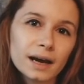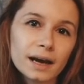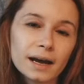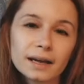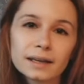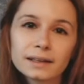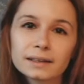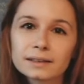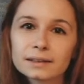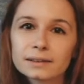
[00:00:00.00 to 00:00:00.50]

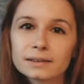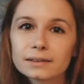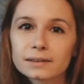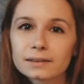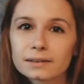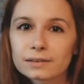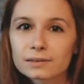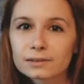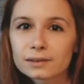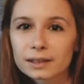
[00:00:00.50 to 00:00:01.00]
And
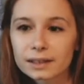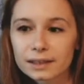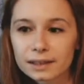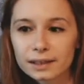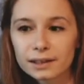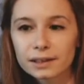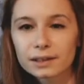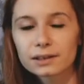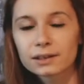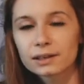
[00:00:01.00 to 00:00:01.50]

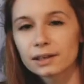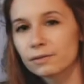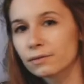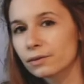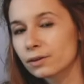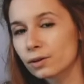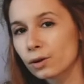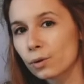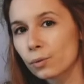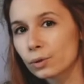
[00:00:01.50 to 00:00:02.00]
here,
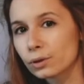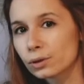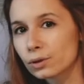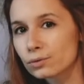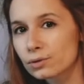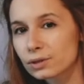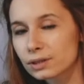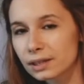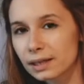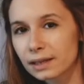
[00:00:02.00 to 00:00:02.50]
even though we
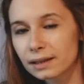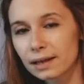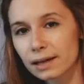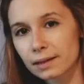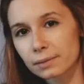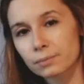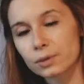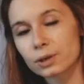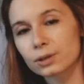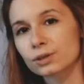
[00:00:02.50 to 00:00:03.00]
don't see
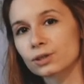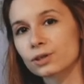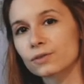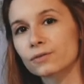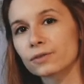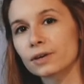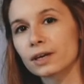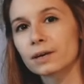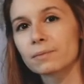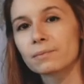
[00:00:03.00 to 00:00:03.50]
that much
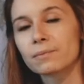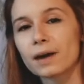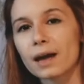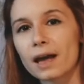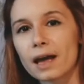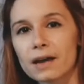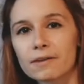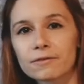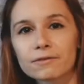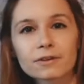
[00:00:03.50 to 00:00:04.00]
of him,
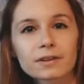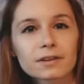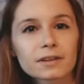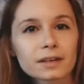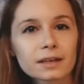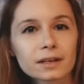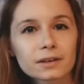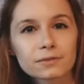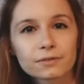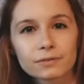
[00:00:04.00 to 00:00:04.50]

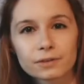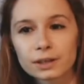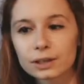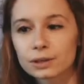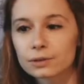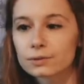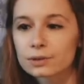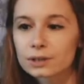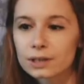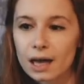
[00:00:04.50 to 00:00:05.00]
everything
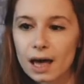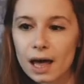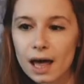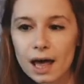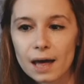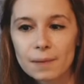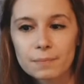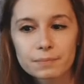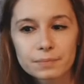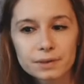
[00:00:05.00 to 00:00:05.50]
feels
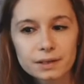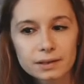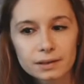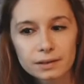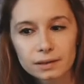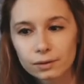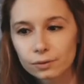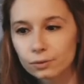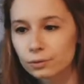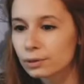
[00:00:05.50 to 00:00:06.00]

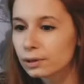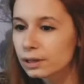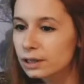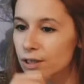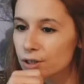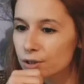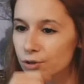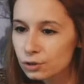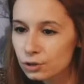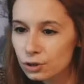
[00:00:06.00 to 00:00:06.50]

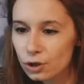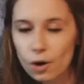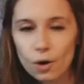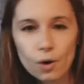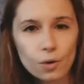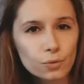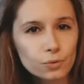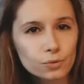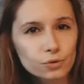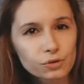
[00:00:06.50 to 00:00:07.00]
absolutely
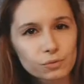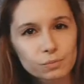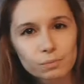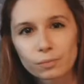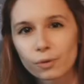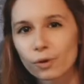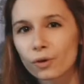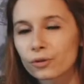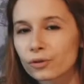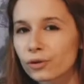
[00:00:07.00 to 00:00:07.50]
so
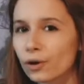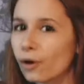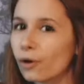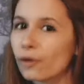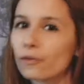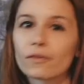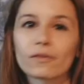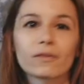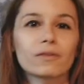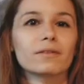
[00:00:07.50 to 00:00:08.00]
spot
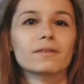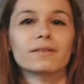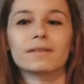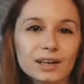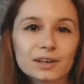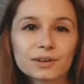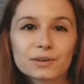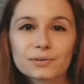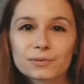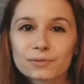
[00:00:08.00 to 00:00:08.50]
on.
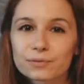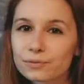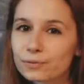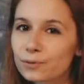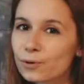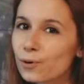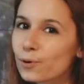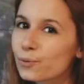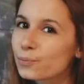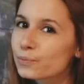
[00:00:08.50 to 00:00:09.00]

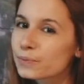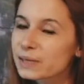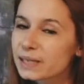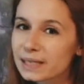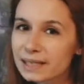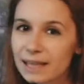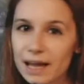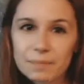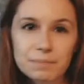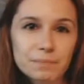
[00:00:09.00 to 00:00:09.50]
From
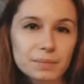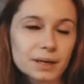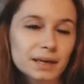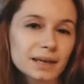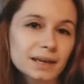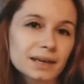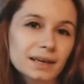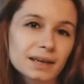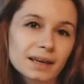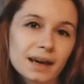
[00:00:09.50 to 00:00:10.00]

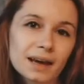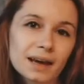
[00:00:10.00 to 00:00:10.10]
snapping